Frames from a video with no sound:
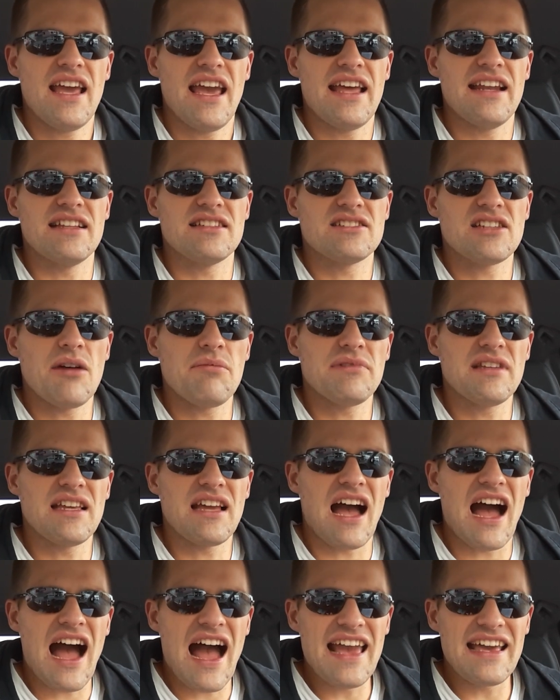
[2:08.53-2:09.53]
And it's
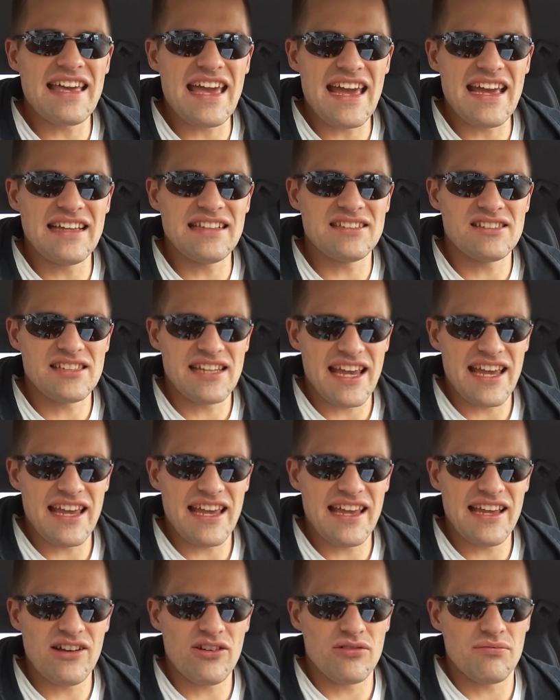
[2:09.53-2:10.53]
something I can't
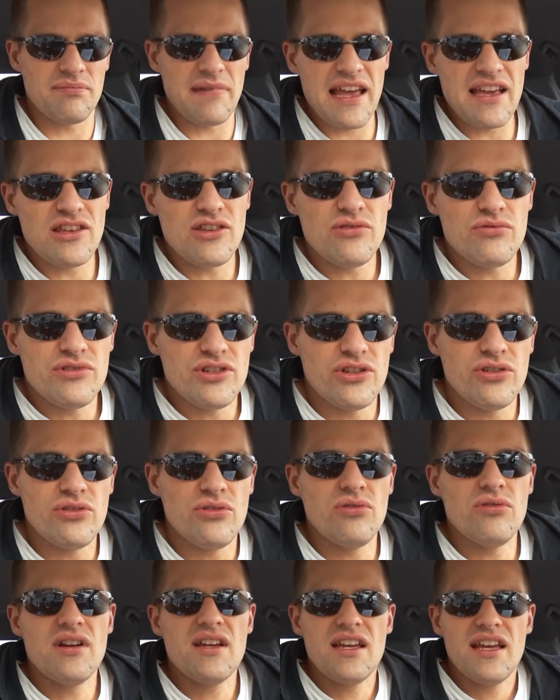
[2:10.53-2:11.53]
say or make you
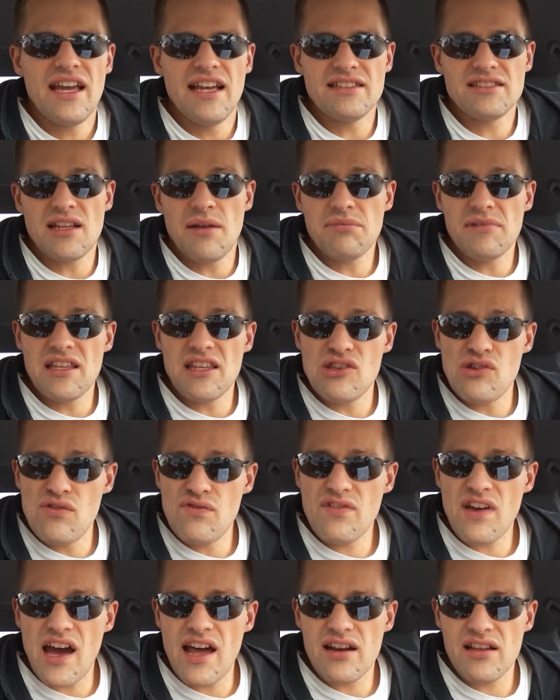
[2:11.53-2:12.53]
do. It's something
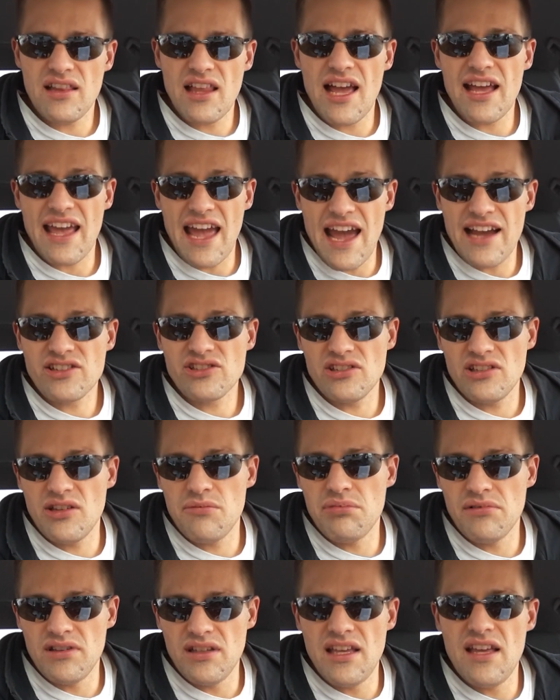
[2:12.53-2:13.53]
you've got to like
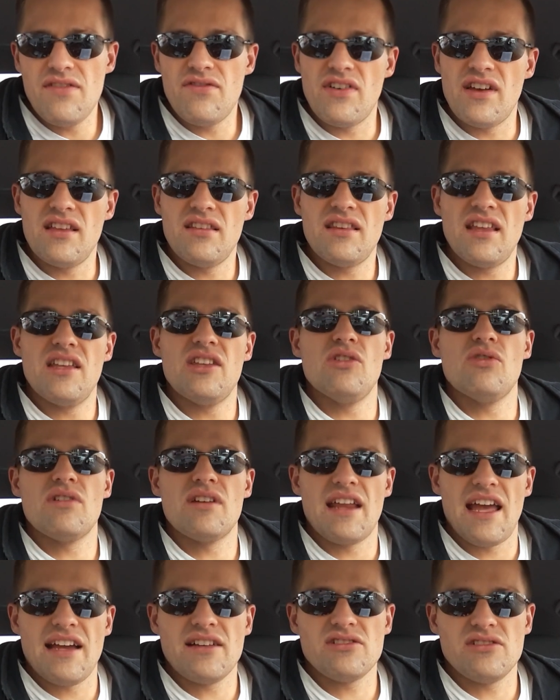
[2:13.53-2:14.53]
actually believe in that you
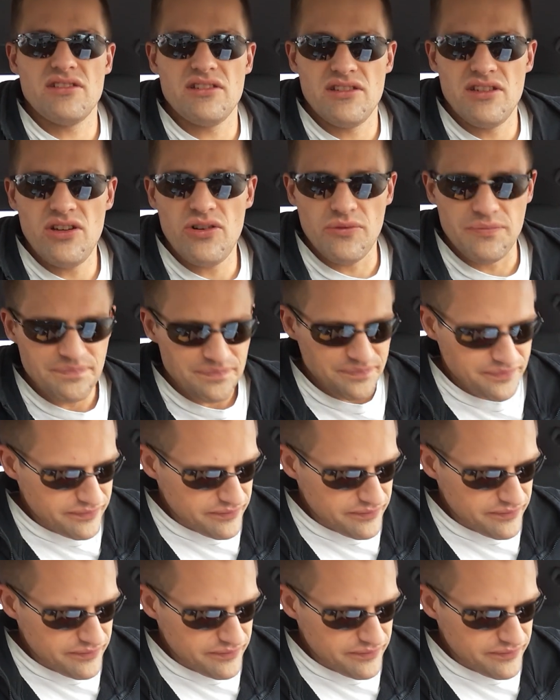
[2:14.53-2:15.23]
can actually do.